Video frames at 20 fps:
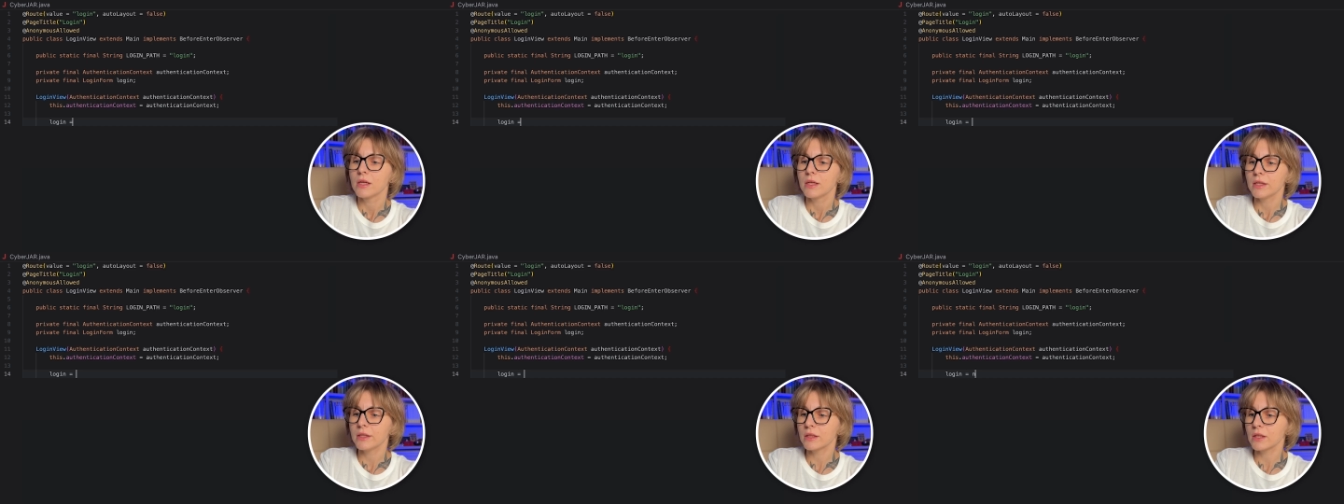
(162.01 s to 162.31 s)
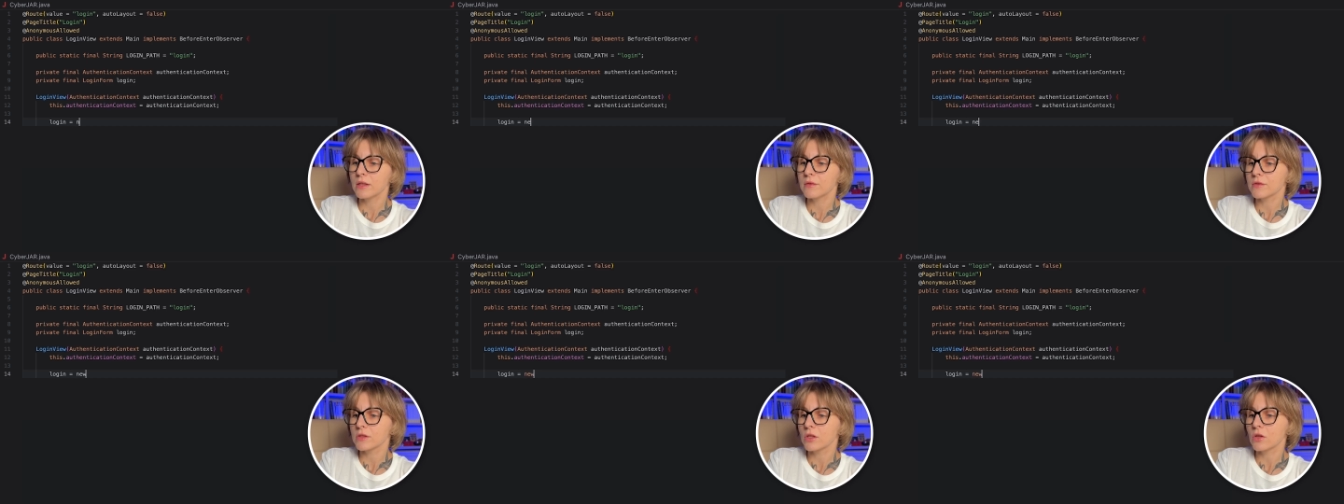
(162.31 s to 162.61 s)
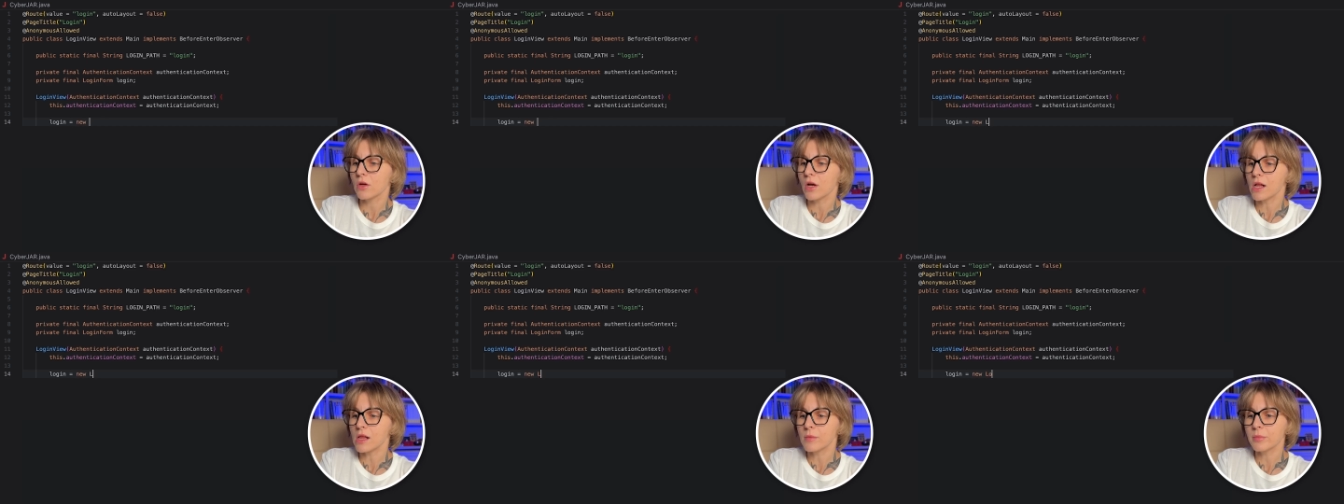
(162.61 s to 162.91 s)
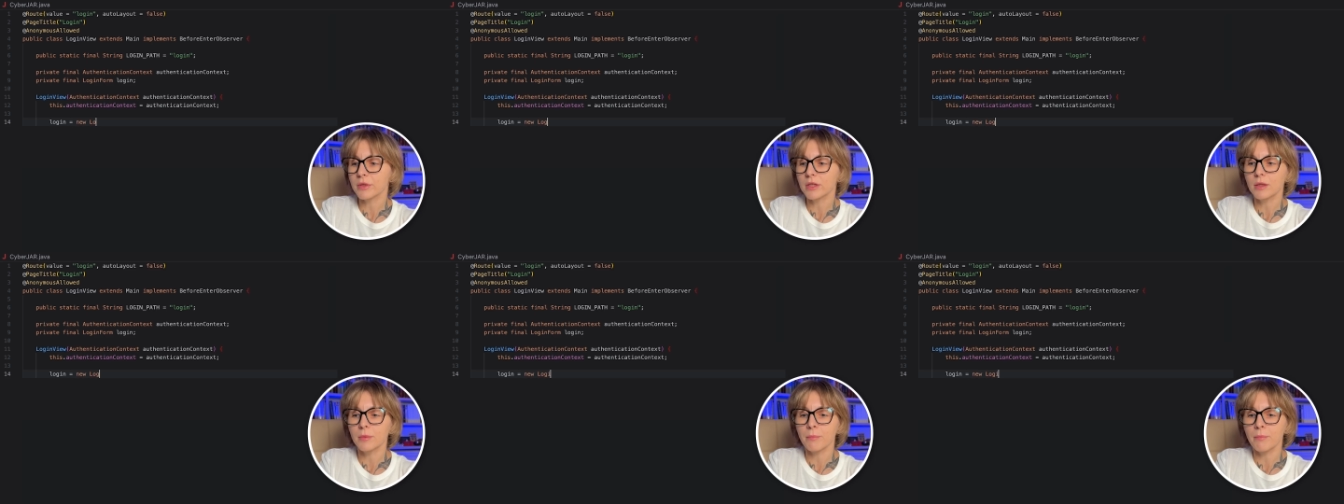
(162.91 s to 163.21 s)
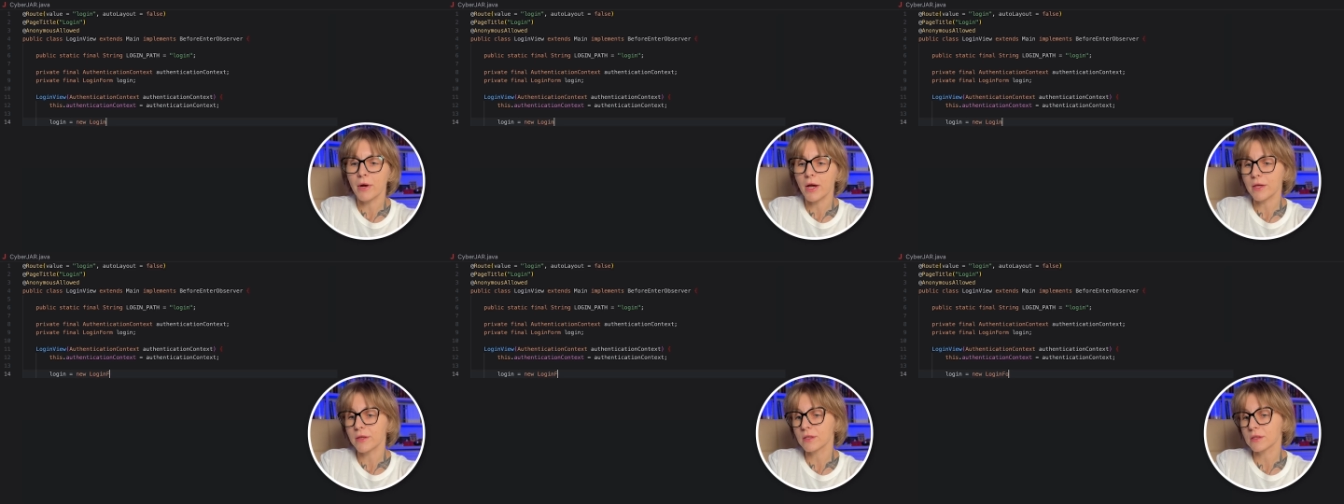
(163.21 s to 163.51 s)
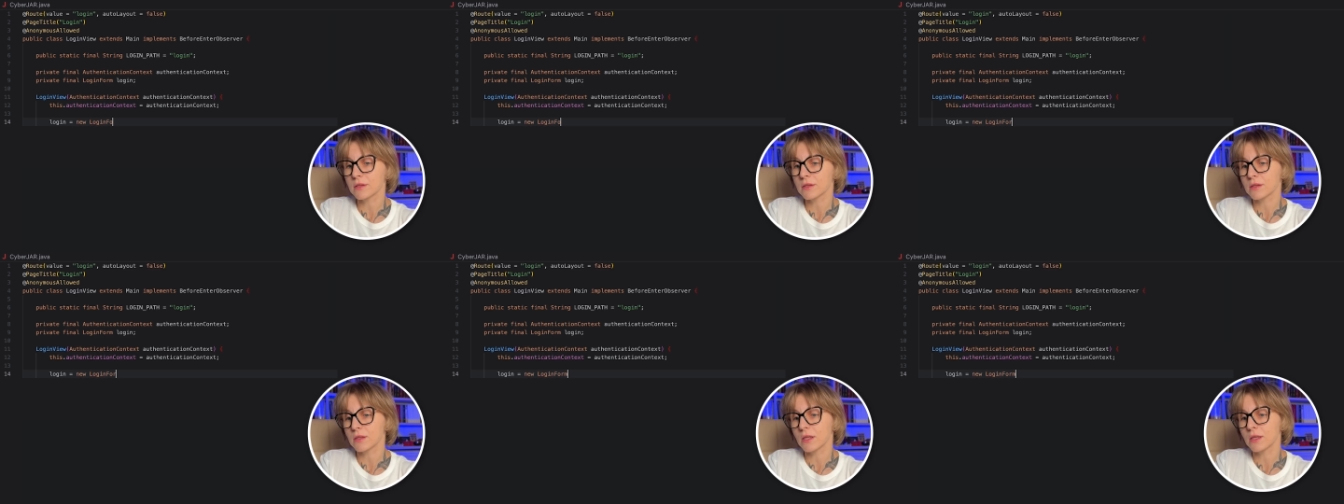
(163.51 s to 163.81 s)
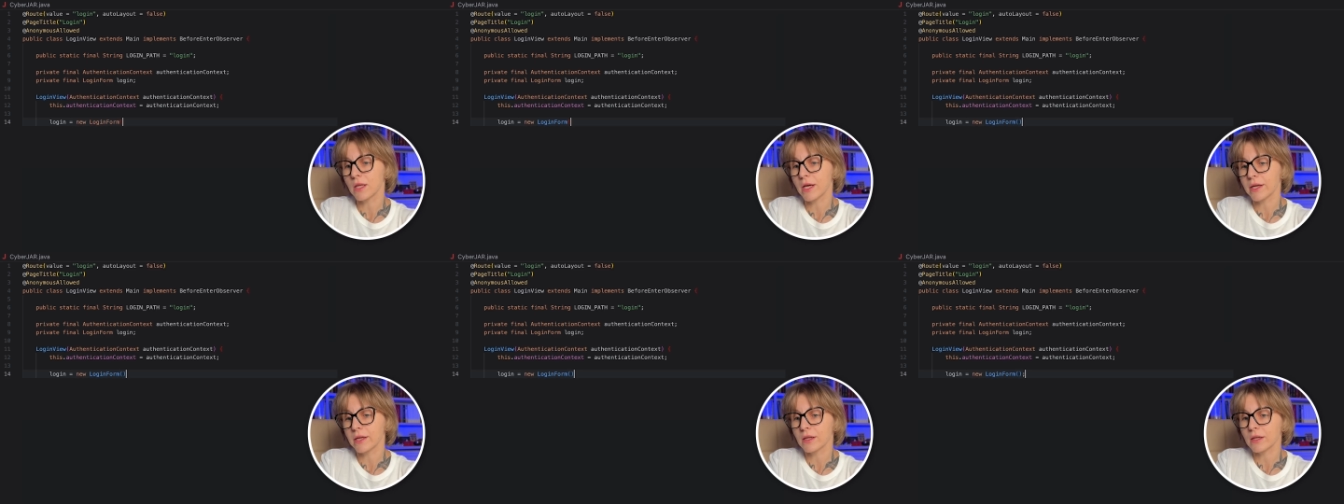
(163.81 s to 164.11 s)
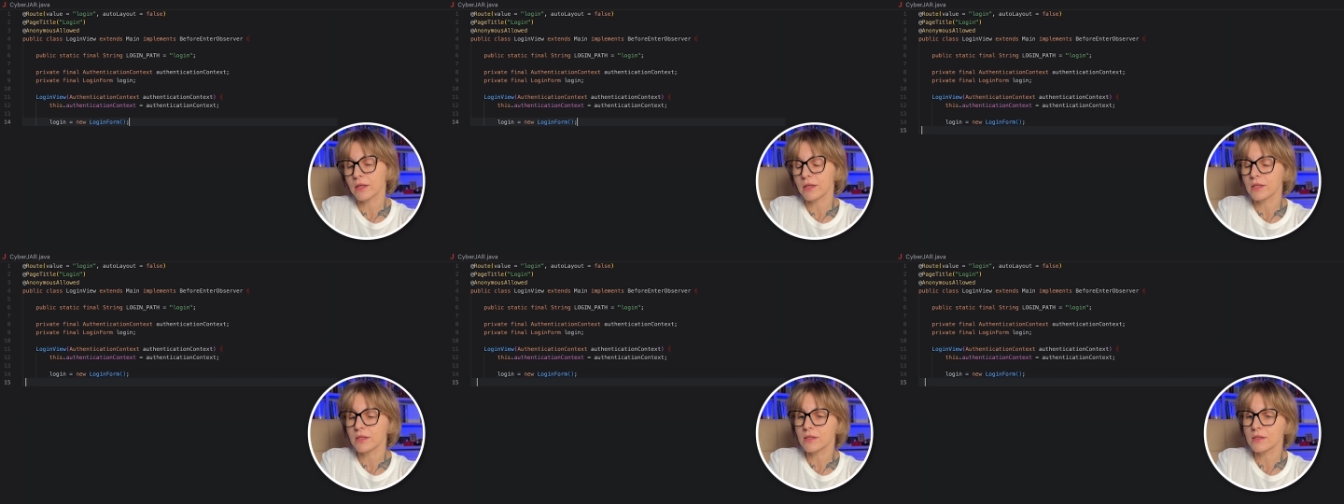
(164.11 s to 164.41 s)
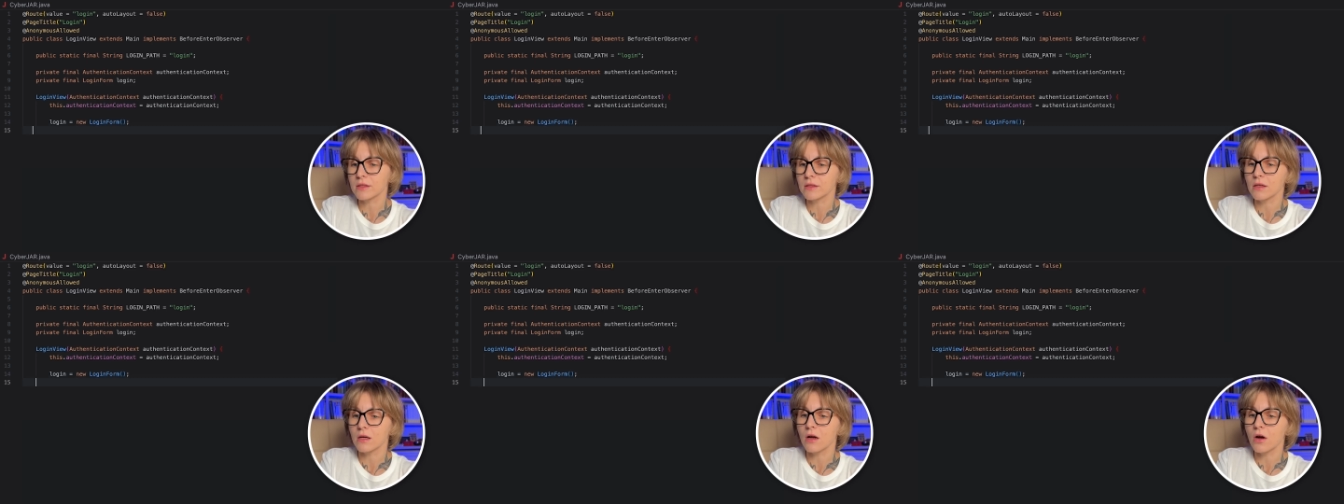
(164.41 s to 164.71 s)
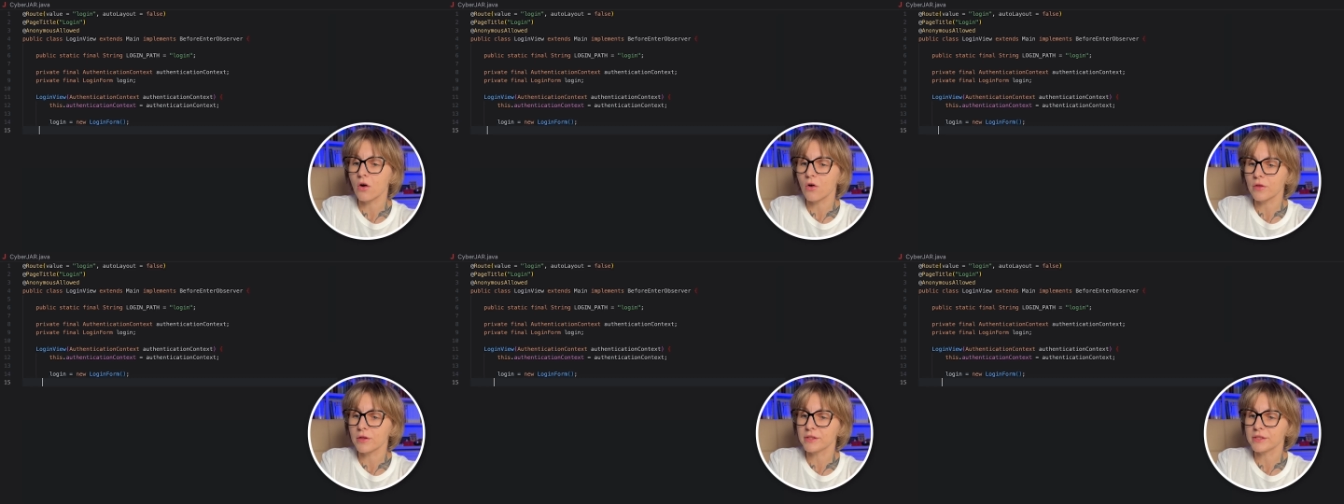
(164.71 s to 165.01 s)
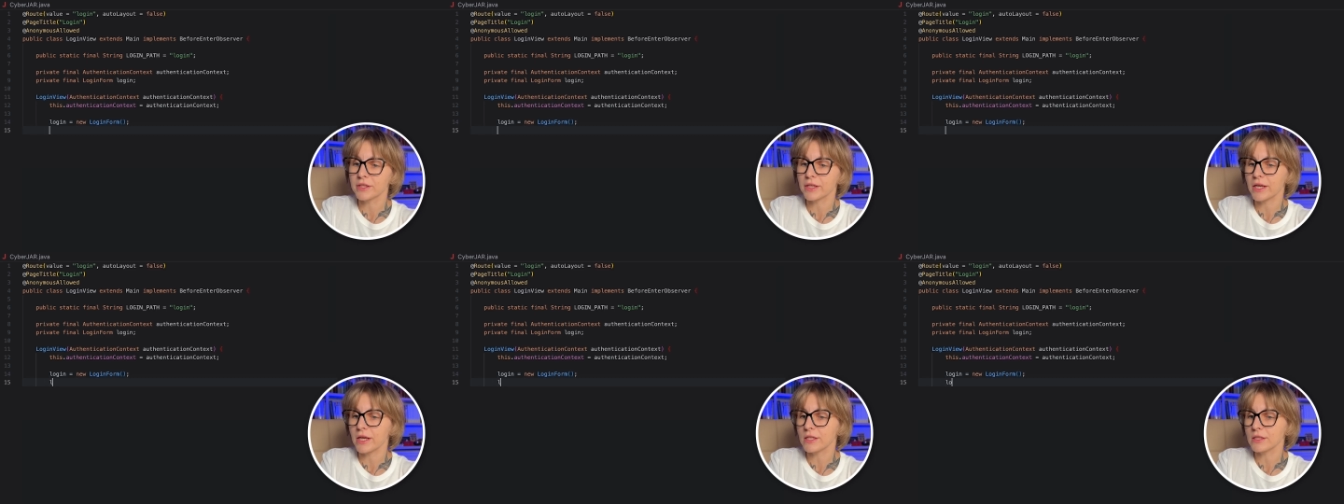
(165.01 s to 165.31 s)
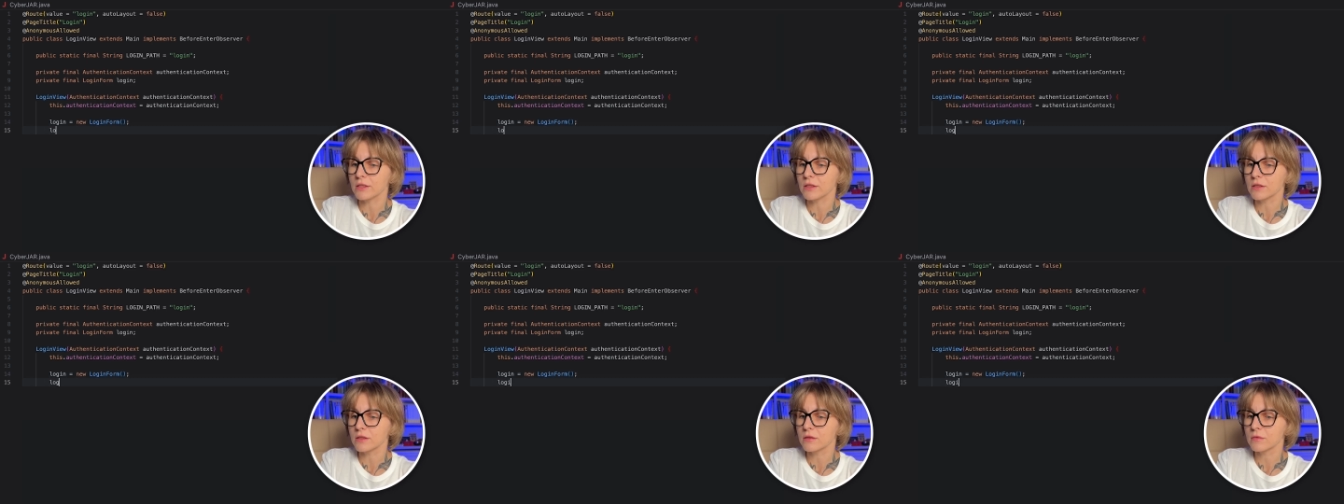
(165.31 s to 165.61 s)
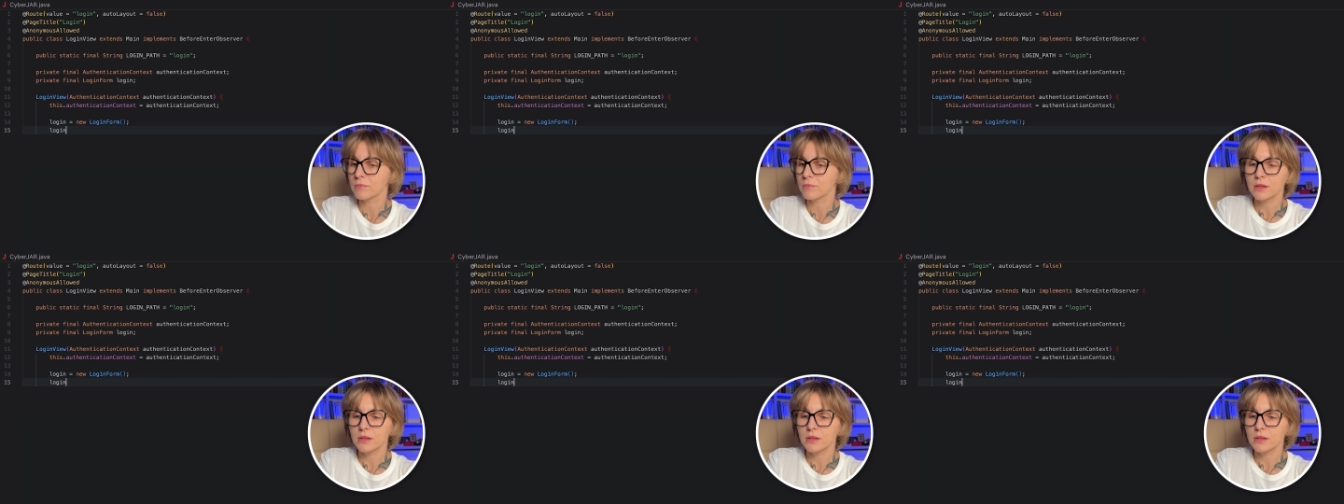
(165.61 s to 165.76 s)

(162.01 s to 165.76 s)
it gives you helper methods like is authenticated.